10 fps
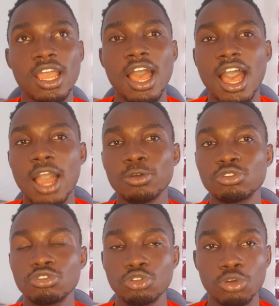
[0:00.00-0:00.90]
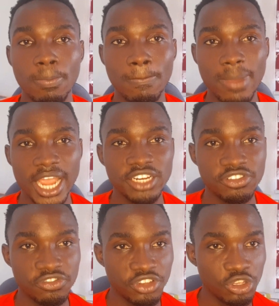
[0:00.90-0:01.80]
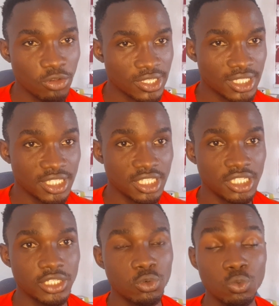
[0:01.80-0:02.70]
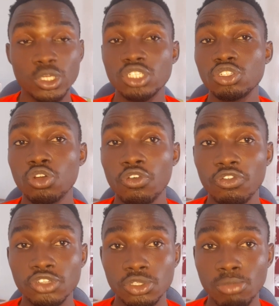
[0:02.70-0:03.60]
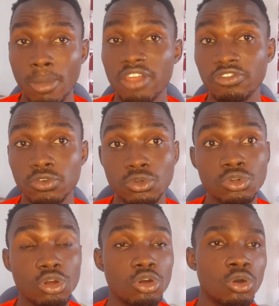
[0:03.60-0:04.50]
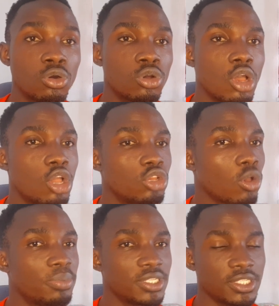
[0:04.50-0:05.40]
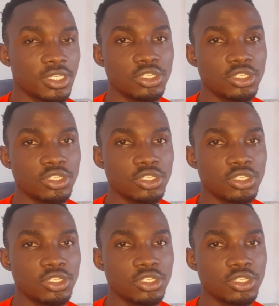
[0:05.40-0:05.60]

how to mine free U S D T with your mobile phone or your P C.